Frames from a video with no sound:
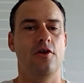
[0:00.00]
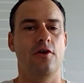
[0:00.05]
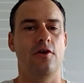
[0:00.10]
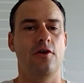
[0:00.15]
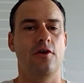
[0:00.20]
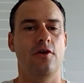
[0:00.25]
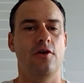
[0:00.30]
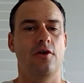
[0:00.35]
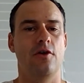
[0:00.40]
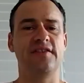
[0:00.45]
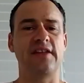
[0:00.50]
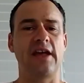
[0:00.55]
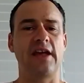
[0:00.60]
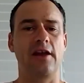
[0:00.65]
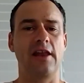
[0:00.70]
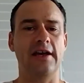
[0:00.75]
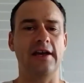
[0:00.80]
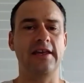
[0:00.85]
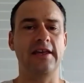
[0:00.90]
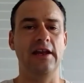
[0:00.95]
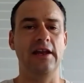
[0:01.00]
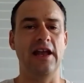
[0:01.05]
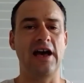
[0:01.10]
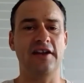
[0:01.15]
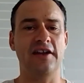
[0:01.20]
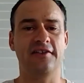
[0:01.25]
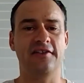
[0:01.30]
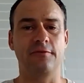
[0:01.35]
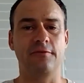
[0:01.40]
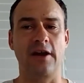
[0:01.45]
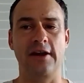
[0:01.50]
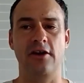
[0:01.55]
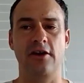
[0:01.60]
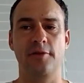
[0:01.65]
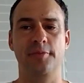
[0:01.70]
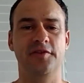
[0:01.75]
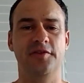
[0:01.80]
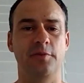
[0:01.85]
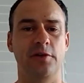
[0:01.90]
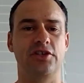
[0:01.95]
Right, Brocky's our lucky last runner
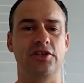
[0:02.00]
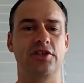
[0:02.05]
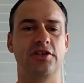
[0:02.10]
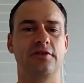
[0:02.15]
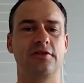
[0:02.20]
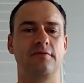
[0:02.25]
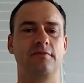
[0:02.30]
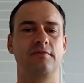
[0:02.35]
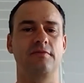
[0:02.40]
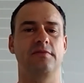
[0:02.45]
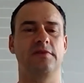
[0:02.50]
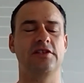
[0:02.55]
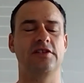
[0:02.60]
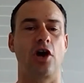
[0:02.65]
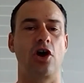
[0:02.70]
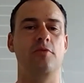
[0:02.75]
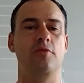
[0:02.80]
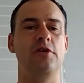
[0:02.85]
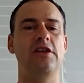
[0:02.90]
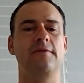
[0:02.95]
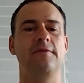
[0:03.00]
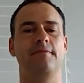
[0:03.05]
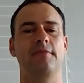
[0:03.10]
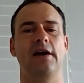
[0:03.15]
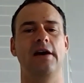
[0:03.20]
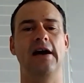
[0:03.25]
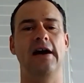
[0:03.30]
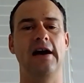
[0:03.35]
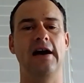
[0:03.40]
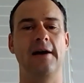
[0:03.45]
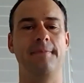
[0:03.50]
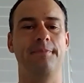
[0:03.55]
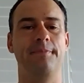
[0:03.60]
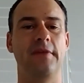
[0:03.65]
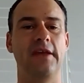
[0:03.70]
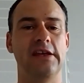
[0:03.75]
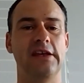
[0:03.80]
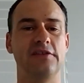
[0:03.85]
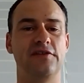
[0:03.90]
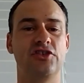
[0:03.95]
at Ipswich. Toby,
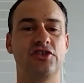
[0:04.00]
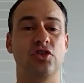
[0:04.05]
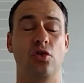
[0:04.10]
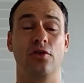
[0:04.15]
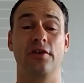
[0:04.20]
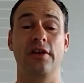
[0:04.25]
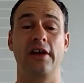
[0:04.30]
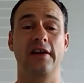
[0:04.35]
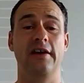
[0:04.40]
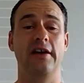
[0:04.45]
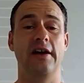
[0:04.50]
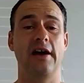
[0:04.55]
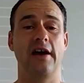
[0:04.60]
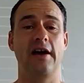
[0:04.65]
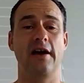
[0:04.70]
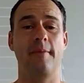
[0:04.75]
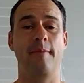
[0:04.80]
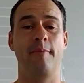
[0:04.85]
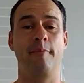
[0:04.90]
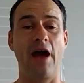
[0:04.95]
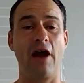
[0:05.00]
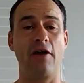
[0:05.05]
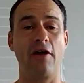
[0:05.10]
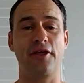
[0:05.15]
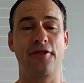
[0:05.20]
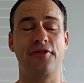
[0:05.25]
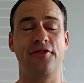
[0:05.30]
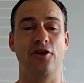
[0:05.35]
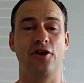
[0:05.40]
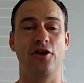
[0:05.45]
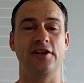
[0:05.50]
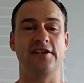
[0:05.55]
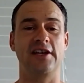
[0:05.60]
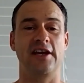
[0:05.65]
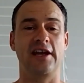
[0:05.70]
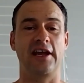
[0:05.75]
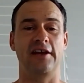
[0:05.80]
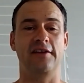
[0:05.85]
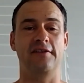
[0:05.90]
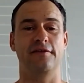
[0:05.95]
he has drawn barrier
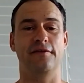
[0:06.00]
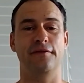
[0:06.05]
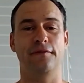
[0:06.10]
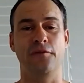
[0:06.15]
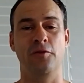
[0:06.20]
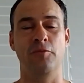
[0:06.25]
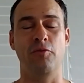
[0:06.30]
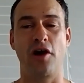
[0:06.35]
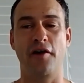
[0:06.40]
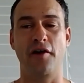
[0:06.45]
13 for my